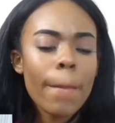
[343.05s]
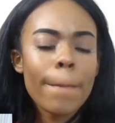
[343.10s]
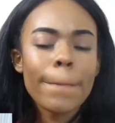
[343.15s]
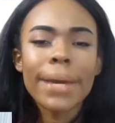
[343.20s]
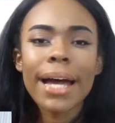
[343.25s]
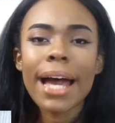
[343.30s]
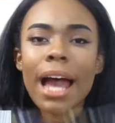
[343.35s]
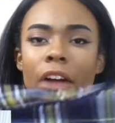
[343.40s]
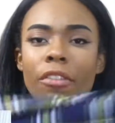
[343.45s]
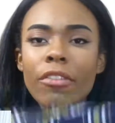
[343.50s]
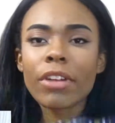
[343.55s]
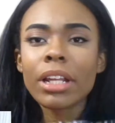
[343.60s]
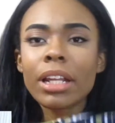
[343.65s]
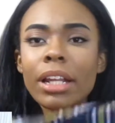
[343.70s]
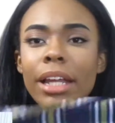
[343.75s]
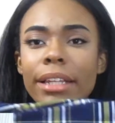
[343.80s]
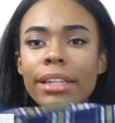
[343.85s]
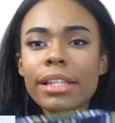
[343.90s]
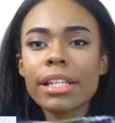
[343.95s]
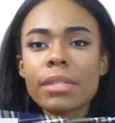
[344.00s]
But I really
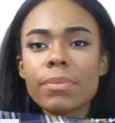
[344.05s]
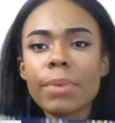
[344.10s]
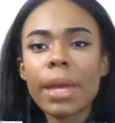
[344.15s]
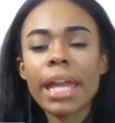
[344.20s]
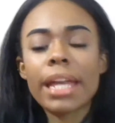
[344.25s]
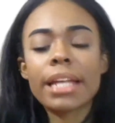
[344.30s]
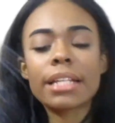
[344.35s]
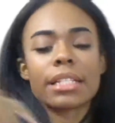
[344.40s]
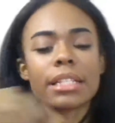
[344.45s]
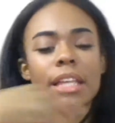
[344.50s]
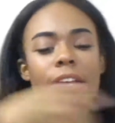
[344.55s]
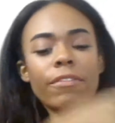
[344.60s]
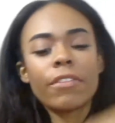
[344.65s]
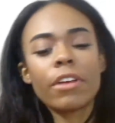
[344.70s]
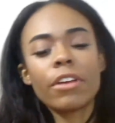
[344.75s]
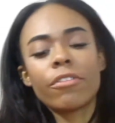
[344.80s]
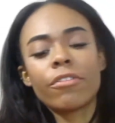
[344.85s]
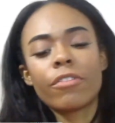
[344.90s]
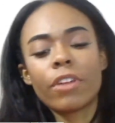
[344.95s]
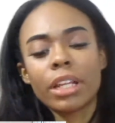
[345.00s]
like these pants, they
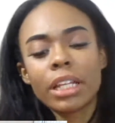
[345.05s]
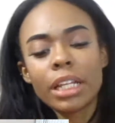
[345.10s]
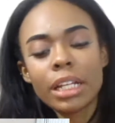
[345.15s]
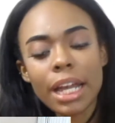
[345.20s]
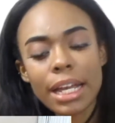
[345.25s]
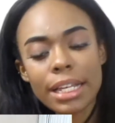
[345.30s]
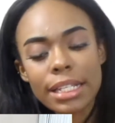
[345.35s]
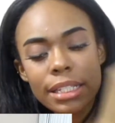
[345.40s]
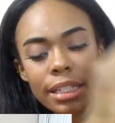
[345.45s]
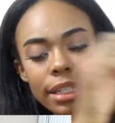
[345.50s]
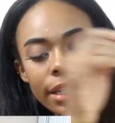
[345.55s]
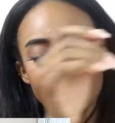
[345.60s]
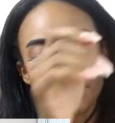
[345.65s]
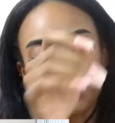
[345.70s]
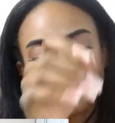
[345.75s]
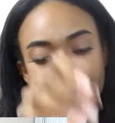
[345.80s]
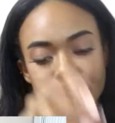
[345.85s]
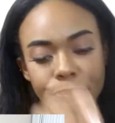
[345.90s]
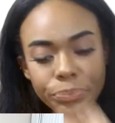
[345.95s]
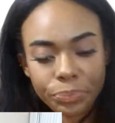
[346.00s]
fit really nicely.